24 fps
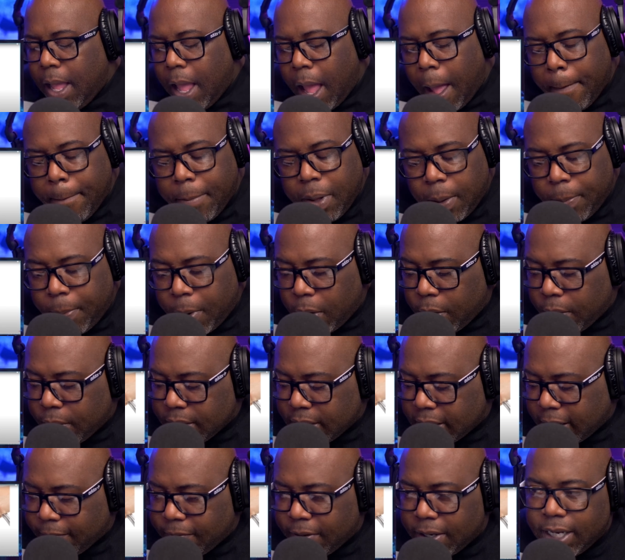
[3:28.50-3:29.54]
Bill Burr is
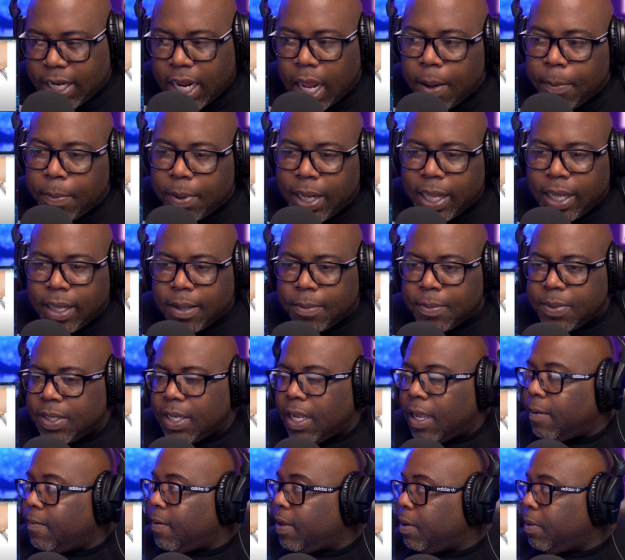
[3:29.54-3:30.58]
definitely downplaying
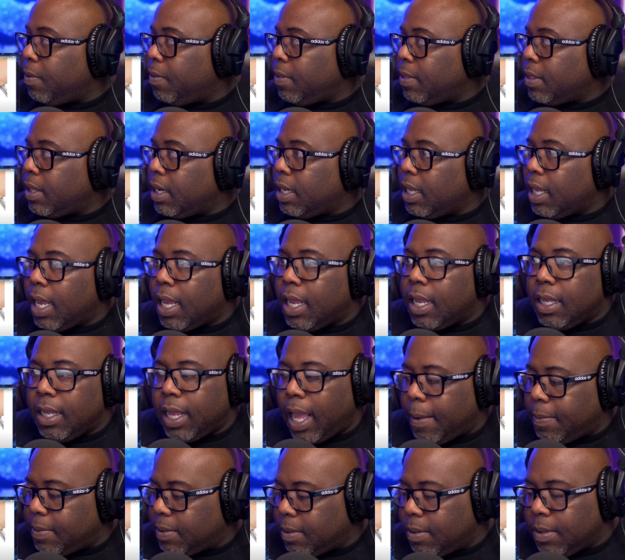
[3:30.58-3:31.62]
himself. I do think that he
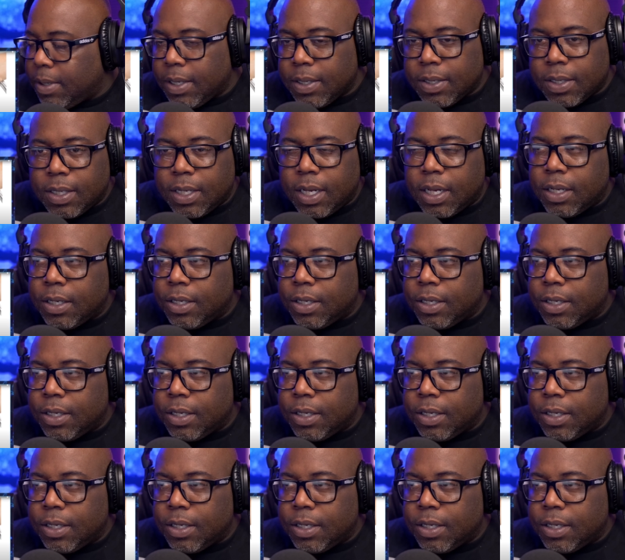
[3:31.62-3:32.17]
absolutely is intelligent.